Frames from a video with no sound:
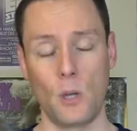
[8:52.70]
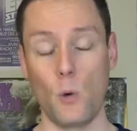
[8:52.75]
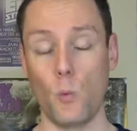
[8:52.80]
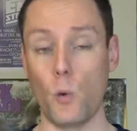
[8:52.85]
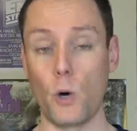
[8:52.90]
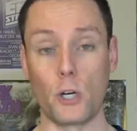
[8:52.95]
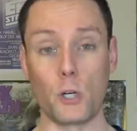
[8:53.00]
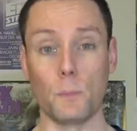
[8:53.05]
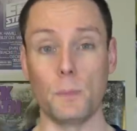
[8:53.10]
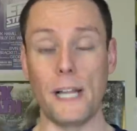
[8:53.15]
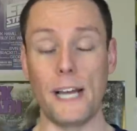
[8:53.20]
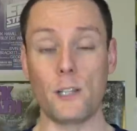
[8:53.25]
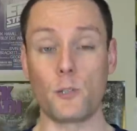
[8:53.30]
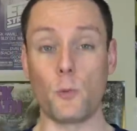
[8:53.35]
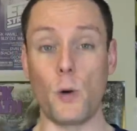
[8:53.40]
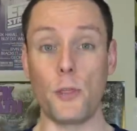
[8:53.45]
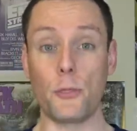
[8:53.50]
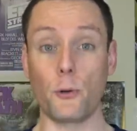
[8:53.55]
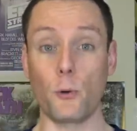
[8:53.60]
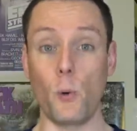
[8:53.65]
What are plans
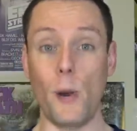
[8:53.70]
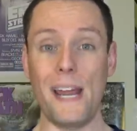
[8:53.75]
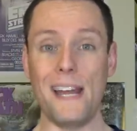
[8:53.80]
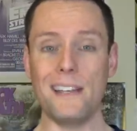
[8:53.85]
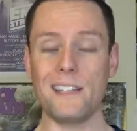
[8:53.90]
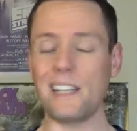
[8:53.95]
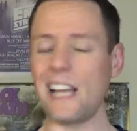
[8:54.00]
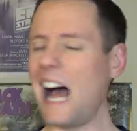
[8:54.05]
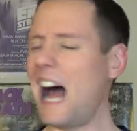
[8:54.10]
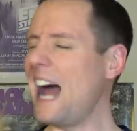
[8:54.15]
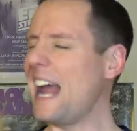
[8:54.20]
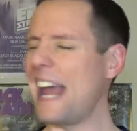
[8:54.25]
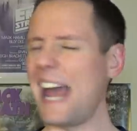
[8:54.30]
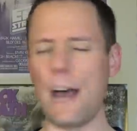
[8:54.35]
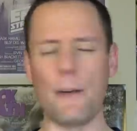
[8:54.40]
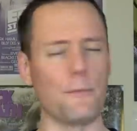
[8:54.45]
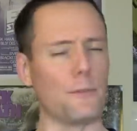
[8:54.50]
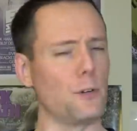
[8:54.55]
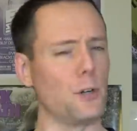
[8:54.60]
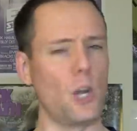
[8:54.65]
1 through 8? I
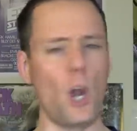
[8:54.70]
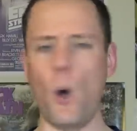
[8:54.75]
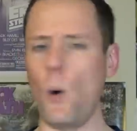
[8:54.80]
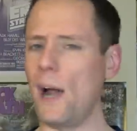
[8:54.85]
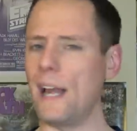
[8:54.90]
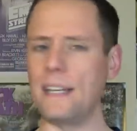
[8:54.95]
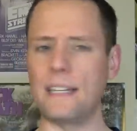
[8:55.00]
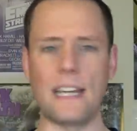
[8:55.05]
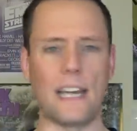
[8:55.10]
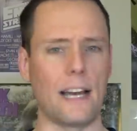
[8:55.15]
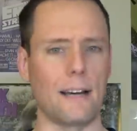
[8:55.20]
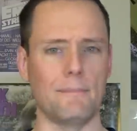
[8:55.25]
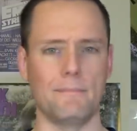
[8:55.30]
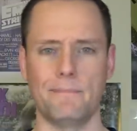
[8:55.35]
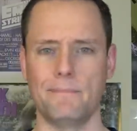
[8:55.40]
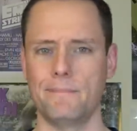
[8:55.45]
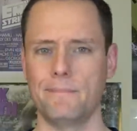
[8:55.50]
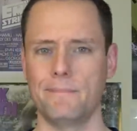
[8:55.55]
have no idea.